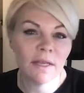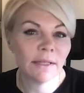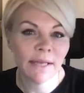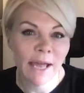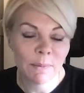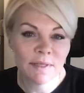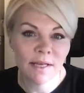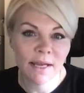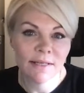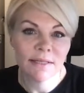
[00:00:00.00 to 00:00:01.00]

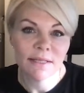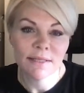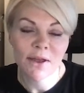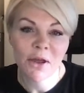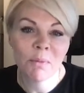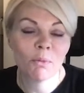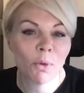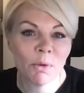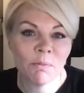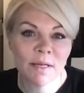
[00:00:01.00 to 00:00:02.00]
encapsulated
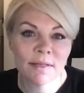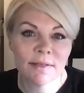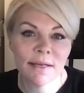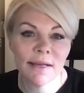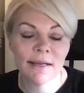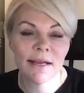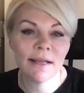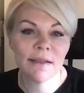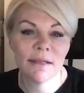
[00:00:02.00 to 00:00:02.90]
what we've been seeing in